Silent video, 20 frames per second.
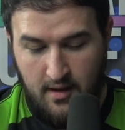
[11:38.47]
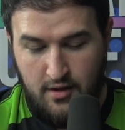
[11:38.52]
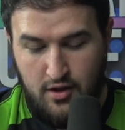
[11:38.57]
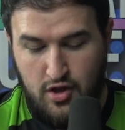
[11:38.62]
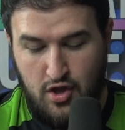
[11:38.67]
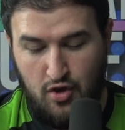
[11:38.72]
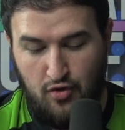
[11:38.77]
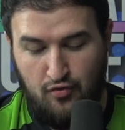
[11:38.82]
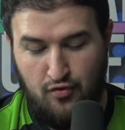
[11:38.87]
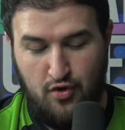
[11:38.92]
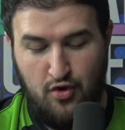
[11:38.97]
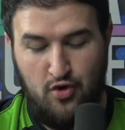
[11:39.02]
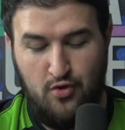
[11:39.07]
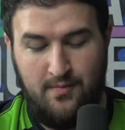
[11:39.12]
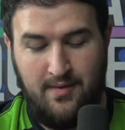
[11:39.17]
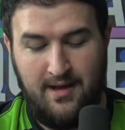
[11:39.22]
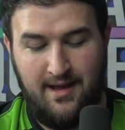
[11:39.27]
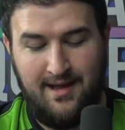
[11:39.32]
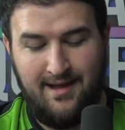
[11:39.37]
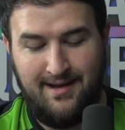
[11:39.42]

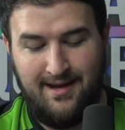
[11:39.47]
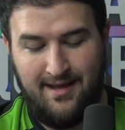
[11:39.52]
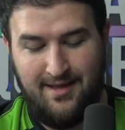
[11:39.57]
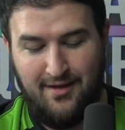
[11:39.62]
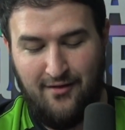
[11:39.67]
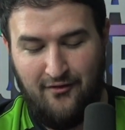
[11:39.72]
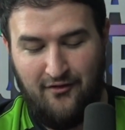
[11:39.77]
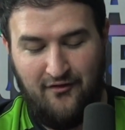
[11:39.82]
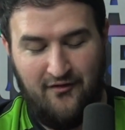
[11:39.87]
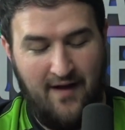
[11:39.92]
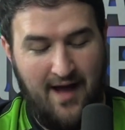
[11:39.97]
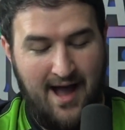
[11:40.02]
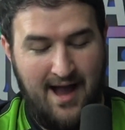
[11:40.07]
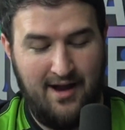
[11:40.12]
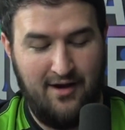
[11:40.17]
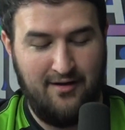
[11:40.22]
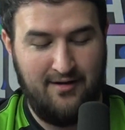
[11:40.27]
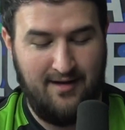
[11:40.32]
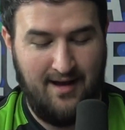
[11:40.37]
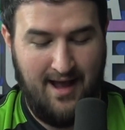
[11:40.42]
Cherubin the
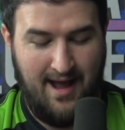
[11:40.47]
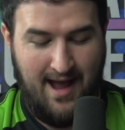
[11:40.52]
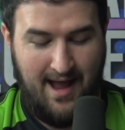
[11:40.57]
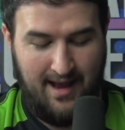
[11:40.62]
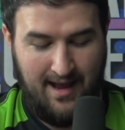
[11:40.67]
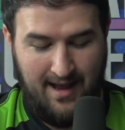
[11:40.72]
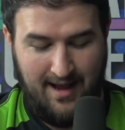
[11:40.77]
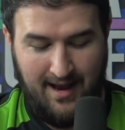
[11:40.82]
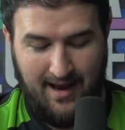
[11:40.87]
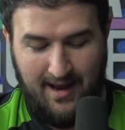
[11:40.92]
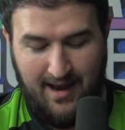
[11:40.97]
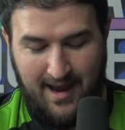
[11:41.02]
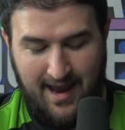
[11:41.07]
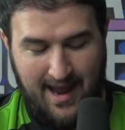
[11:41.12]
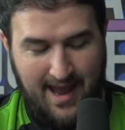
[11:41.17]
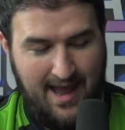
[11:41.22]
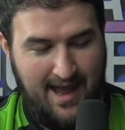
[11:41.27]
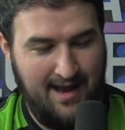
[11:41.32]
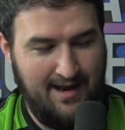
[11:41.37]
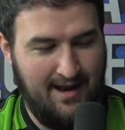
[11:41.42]
Fire Knight.
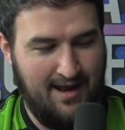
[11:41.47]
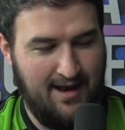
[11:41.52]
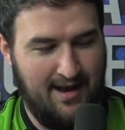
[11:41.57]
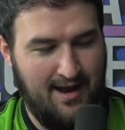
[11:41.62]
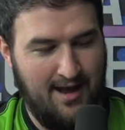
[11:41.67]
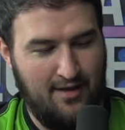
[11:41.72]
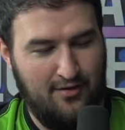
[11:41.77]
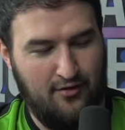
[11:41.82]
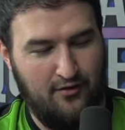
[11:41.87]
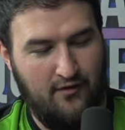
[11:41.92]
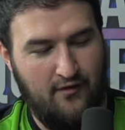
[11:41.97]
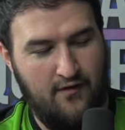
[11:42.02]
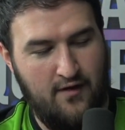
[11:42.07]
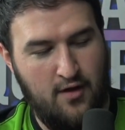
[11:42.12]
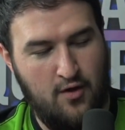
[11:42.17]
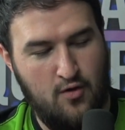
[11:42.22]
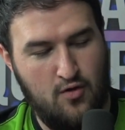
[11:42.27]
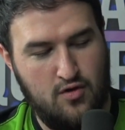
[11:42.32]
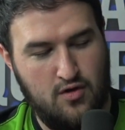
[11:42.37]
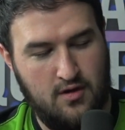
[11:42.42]
Again, another
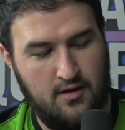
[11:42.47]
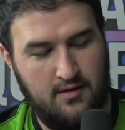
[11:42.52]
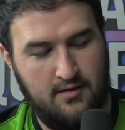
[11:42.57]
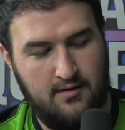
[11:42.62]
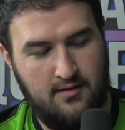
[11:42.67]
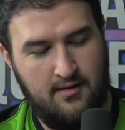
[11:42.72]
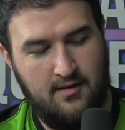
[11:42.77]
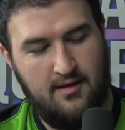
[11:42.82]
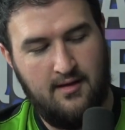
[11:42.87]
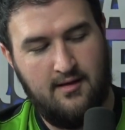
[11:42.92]
fusion.